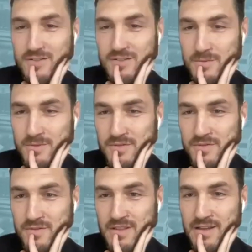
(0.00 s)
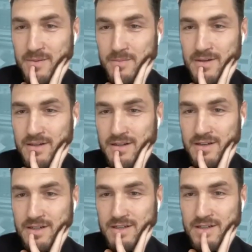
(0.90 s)
some of them
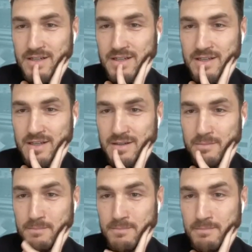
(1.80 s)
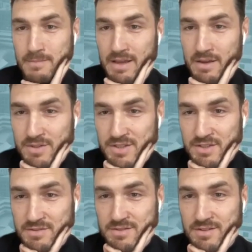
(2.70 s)
are uh, my
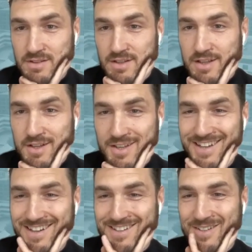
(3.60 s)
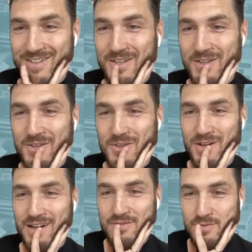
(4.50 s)
questions. Here,
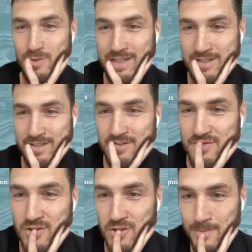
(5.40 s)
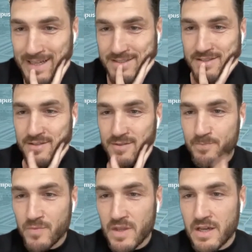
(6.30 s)
you have one of Thomas.
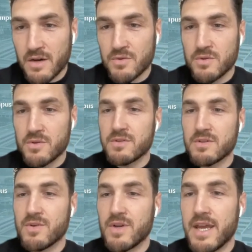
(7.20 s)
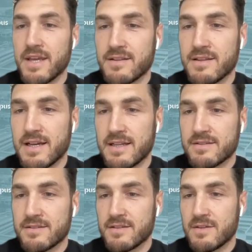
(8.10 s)
How do you create that
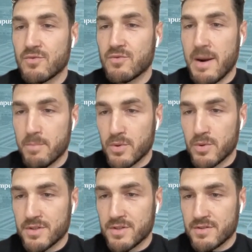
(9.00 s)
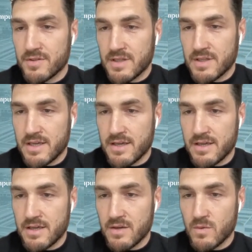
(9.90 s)
rapport?
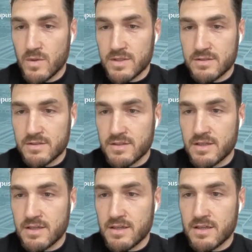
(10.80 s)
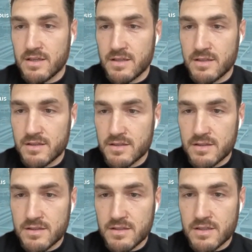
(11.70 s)
Uh, what uh,
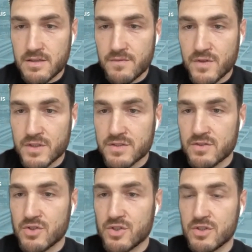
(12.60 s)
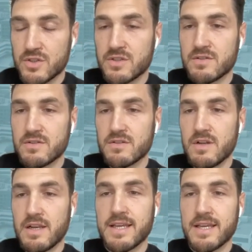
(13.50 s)
the first shot,
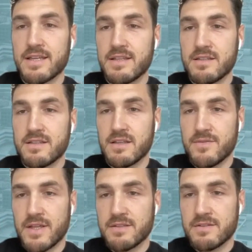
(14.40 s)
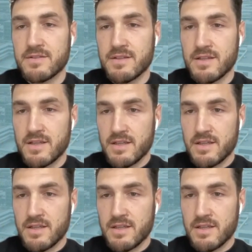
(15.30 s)
LinkedIn events.